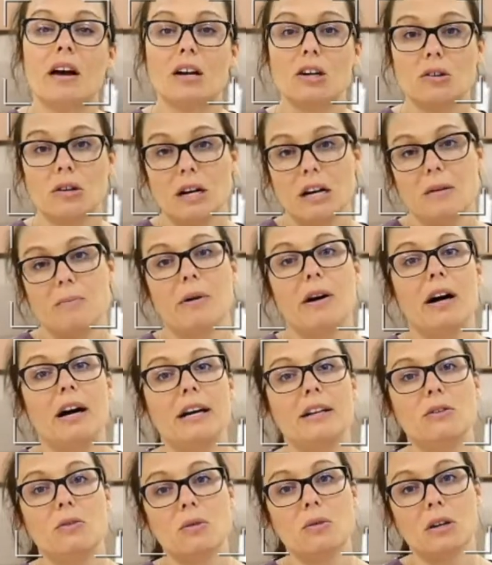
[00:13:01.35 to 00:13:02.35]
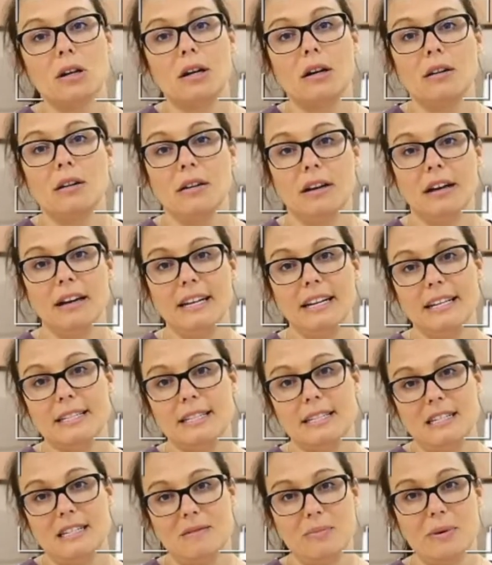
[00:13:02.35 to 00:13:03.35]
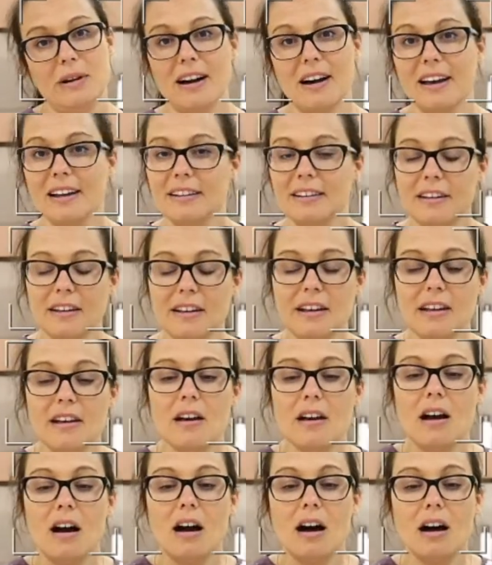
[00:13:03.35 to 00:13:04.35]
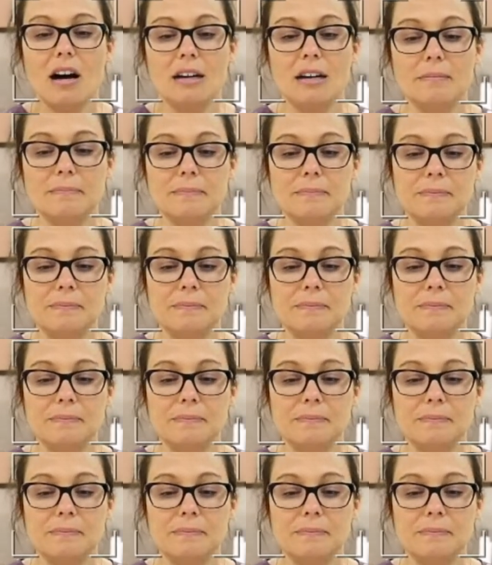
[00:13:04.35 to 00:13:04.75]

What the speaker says: crock pot or an Instant Pot.